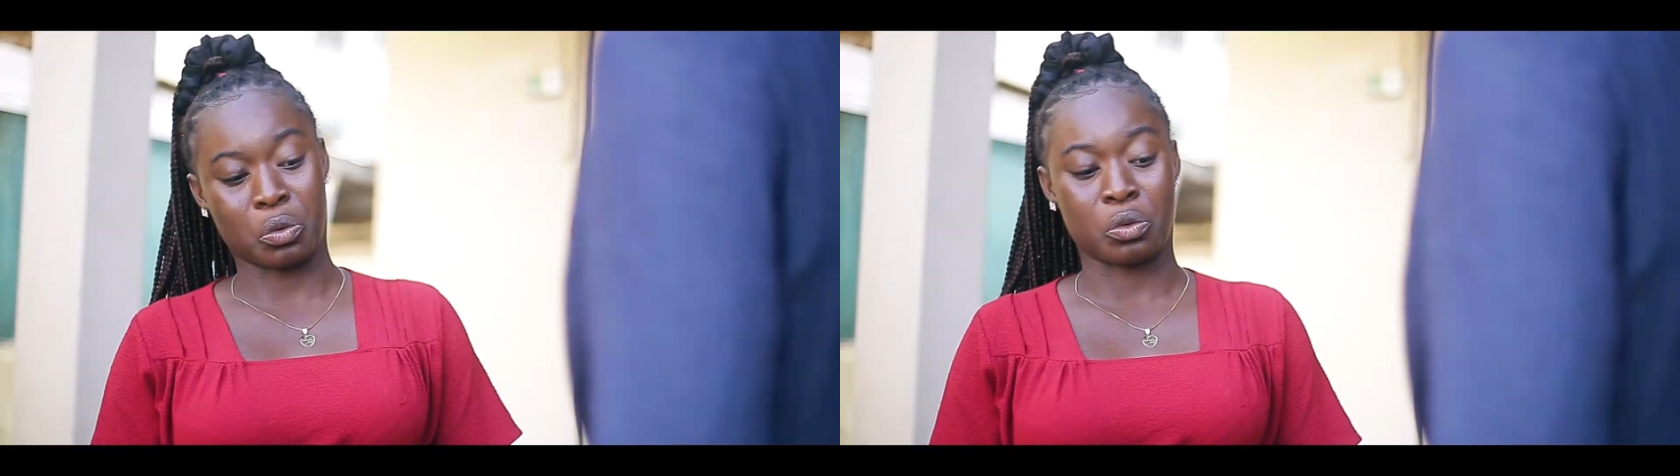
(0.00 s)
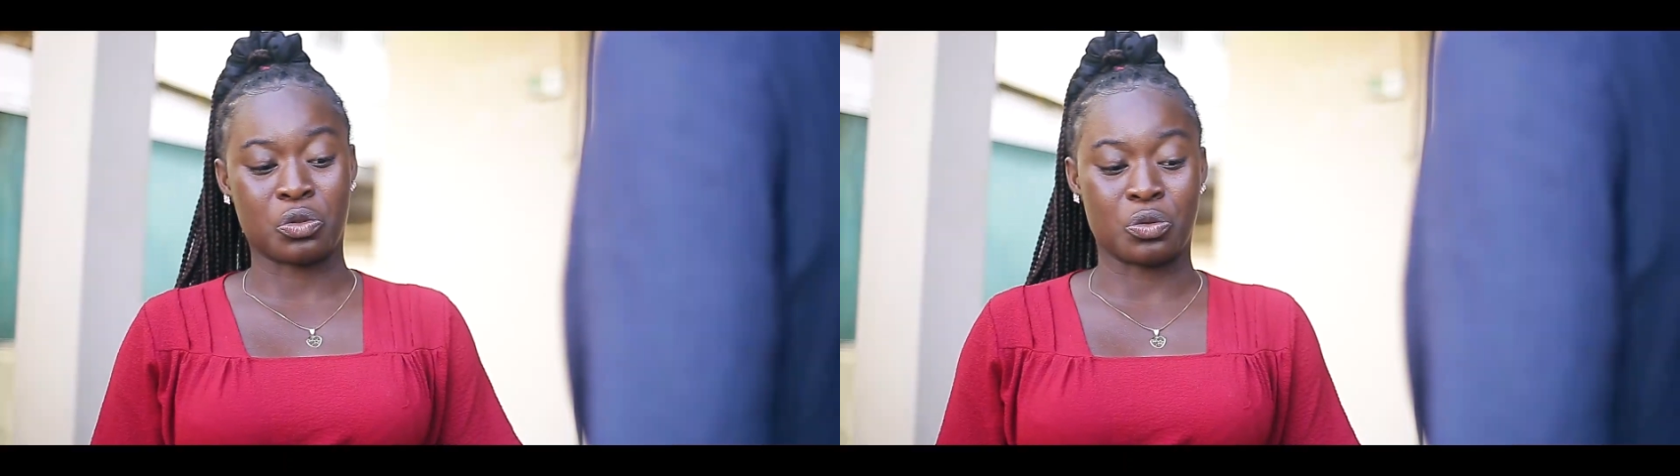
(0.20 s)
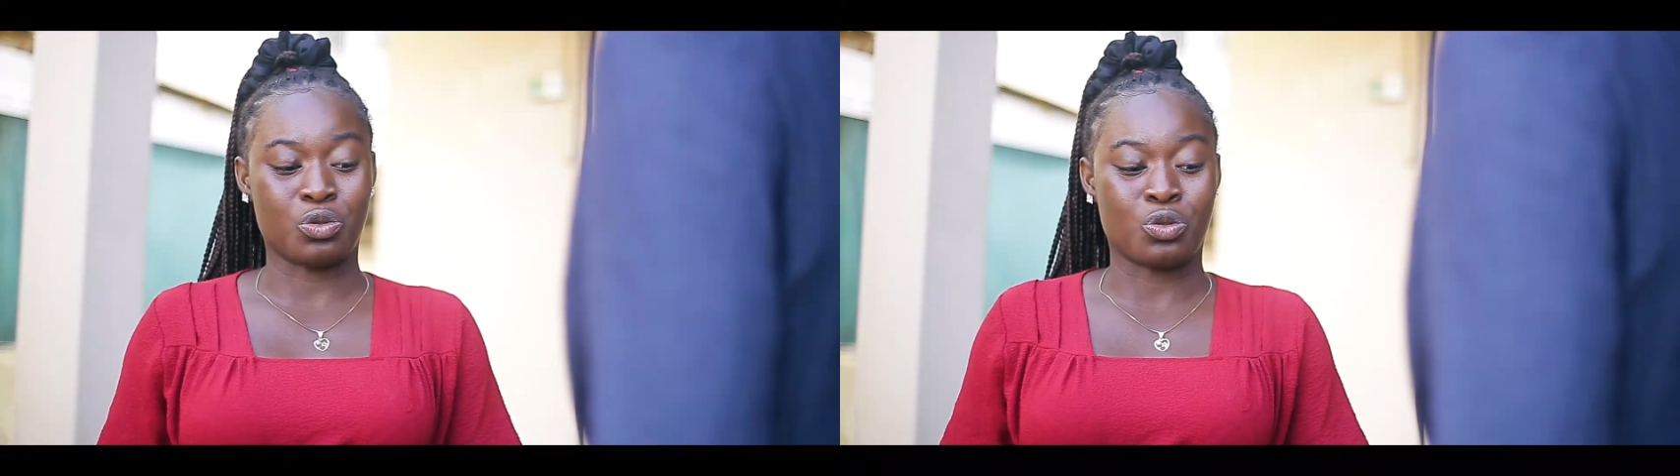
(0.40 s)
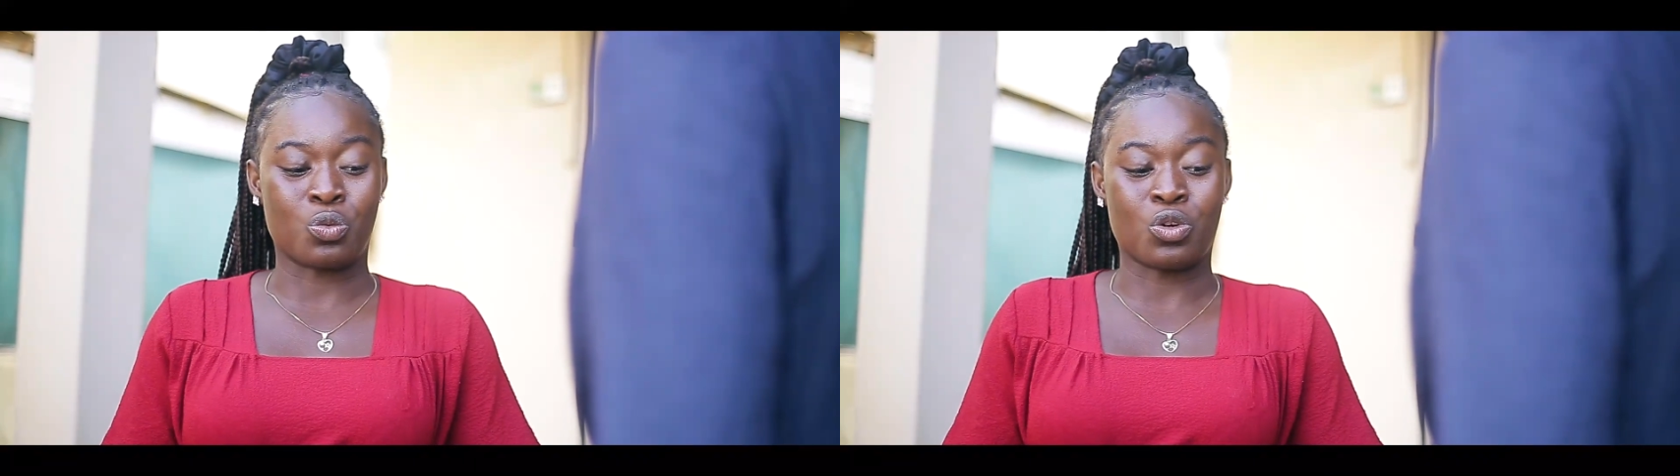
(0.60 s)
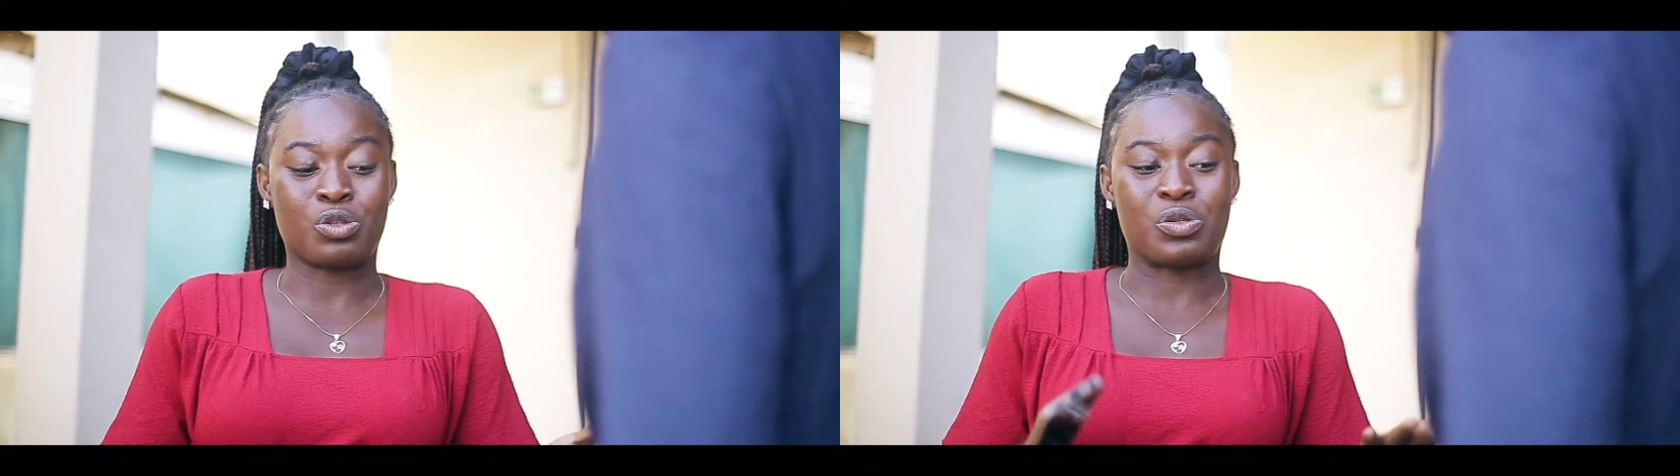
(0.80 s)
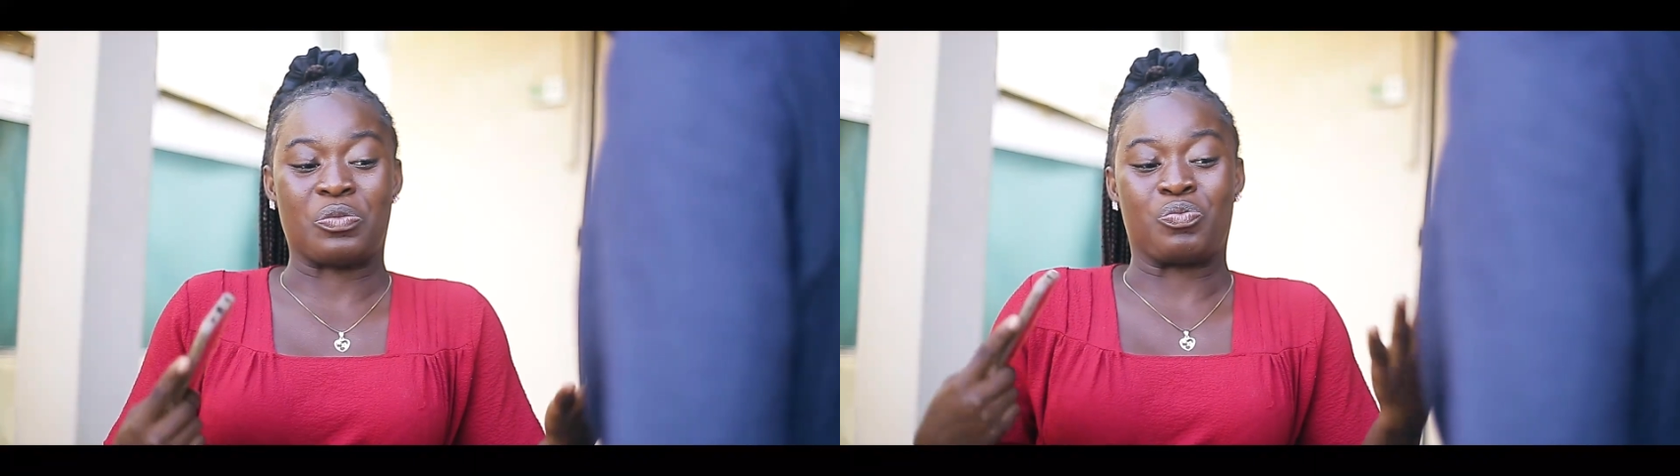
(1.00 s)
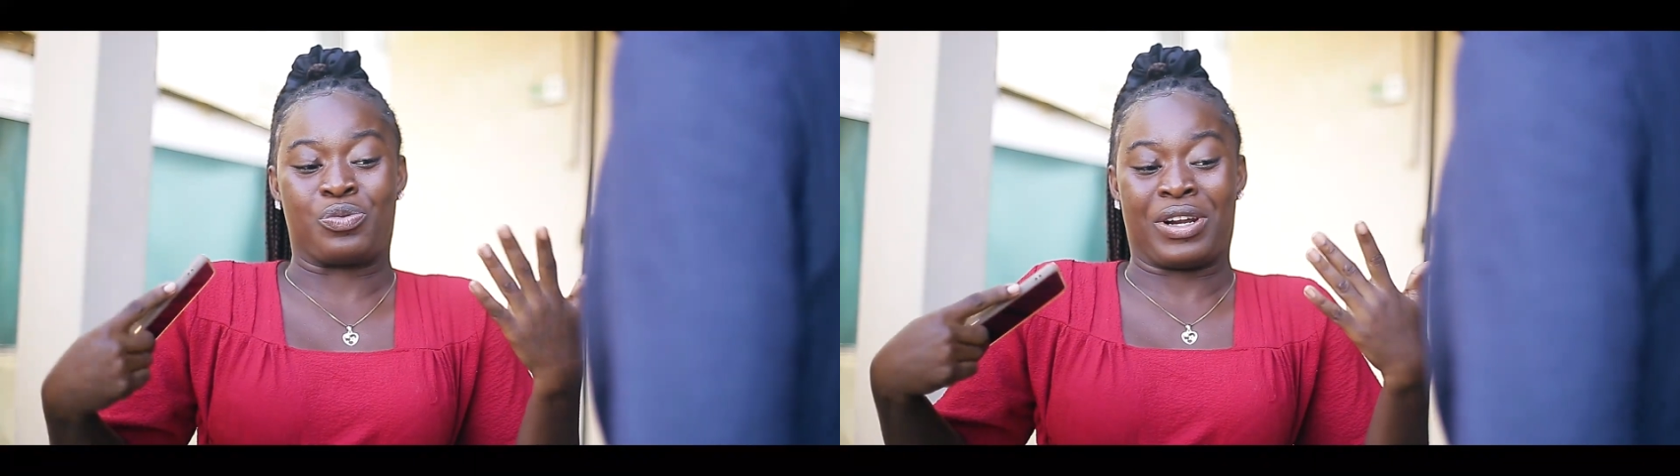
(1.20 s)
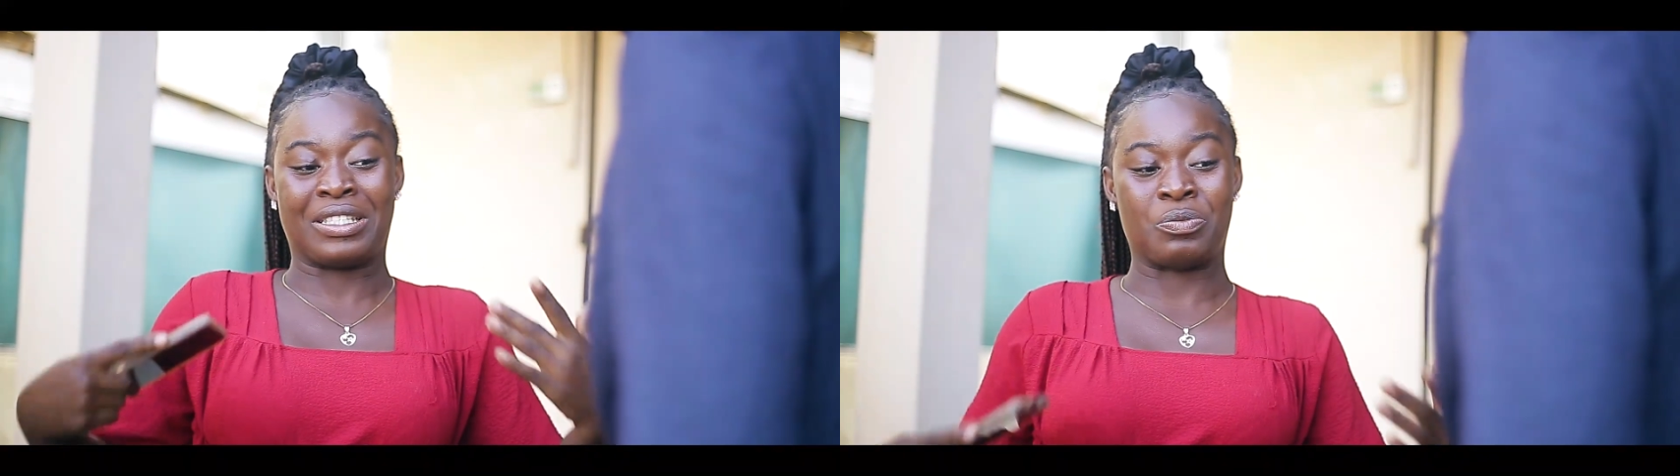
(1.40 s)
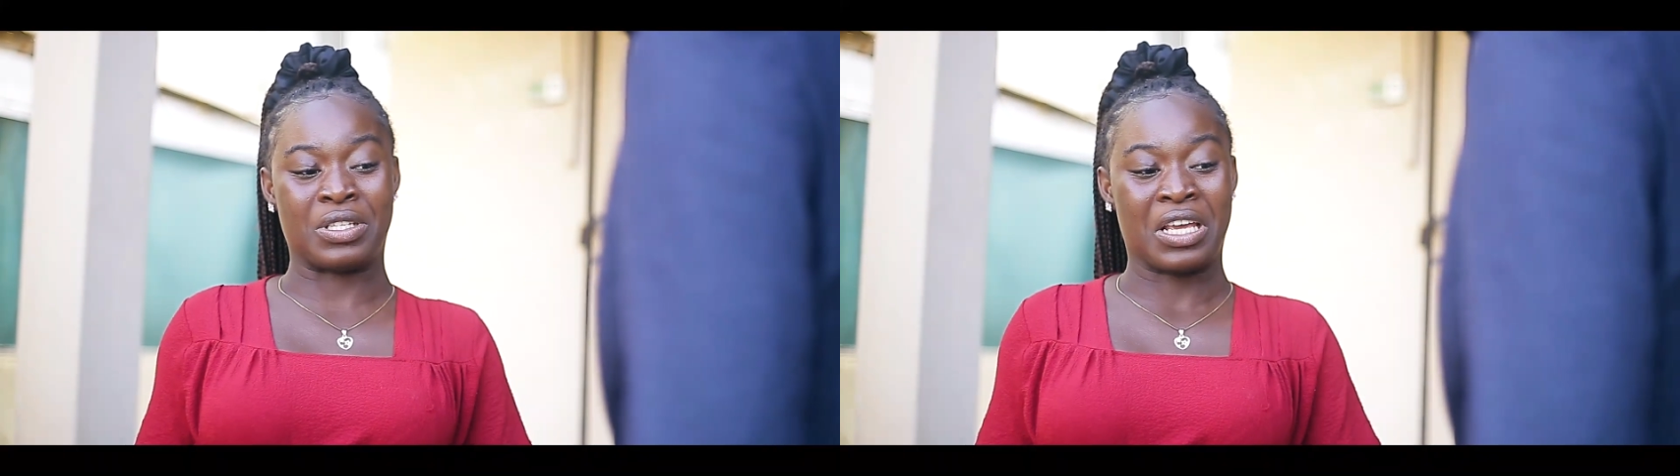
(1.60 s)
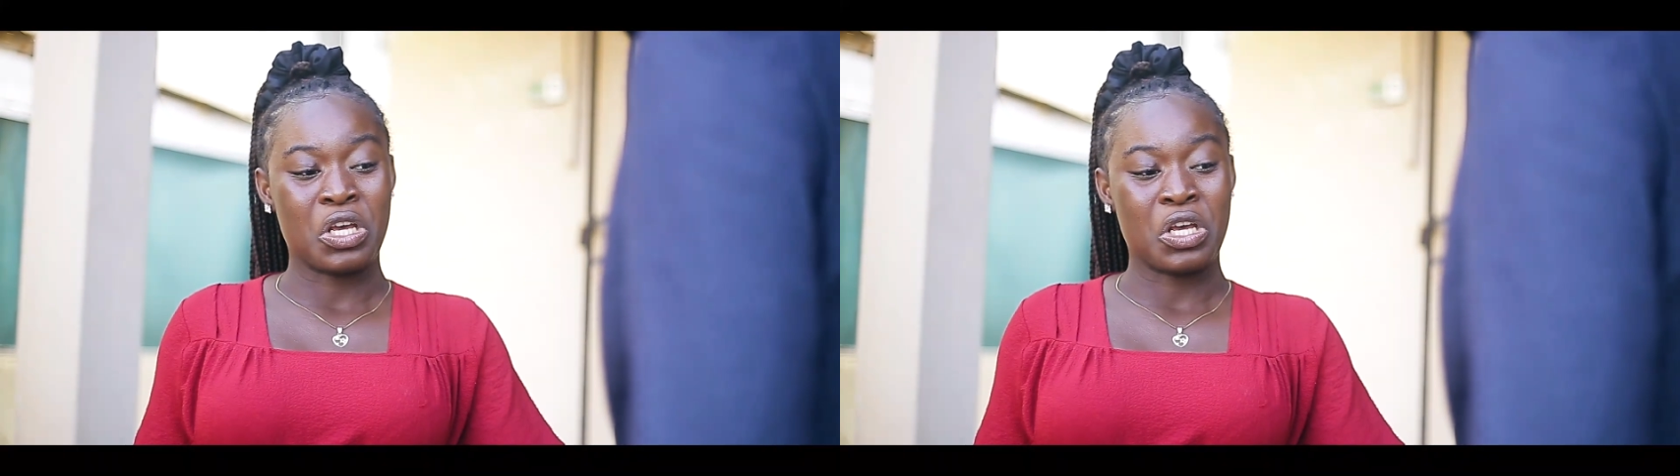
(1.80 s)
so you want to impress me.